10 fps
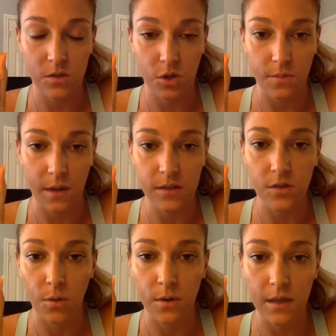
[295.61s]
So you might
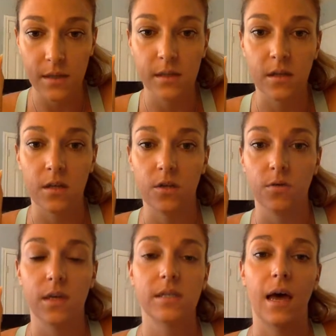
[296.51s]
start with this, and then you
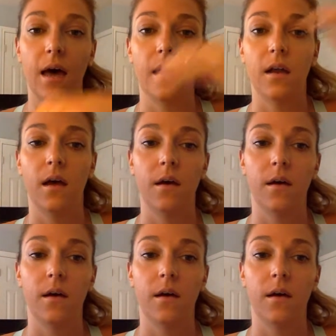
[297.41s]
get to add